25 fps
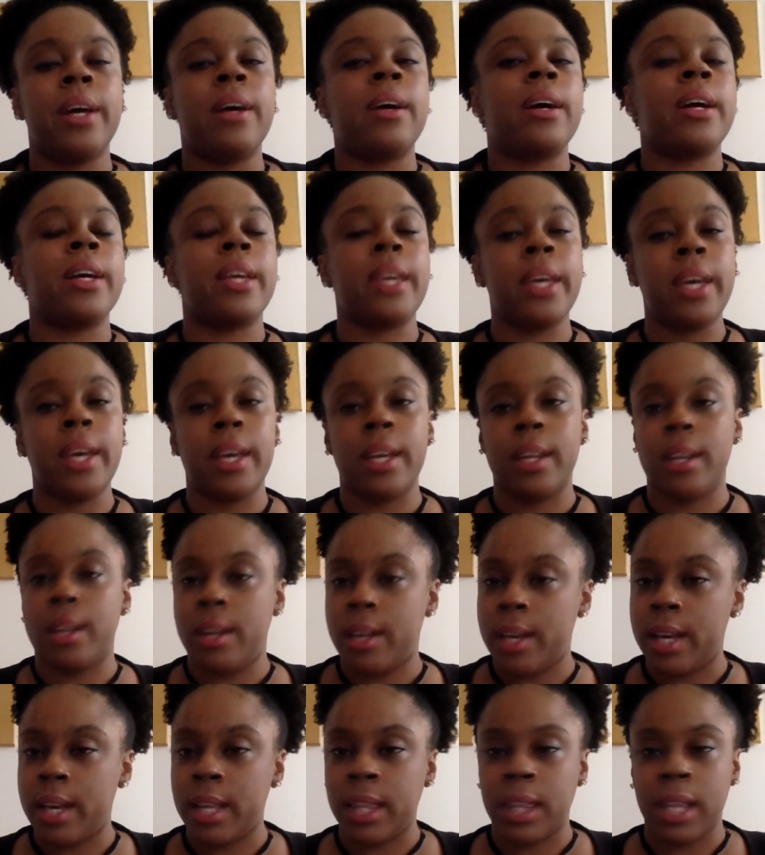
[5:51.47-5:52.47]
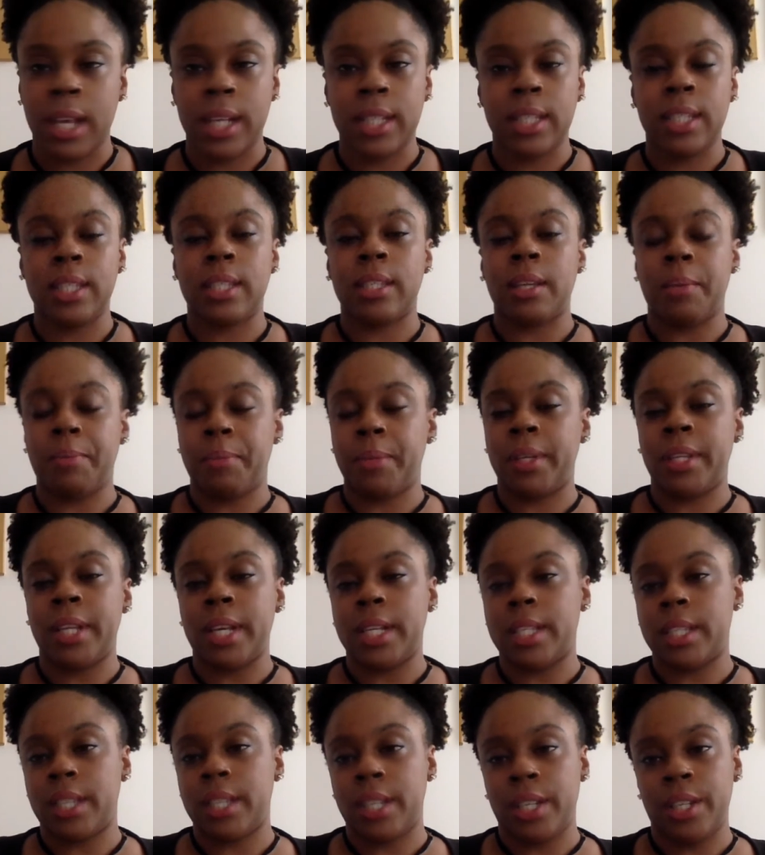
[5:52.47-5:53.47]
Again, unless it's something
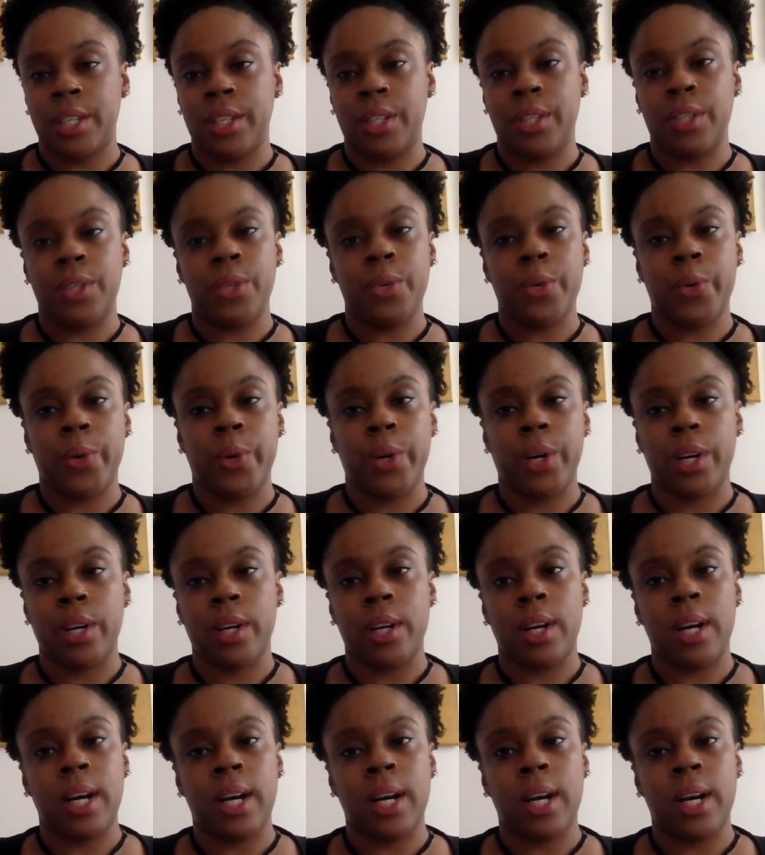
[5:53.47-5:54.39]
that's in your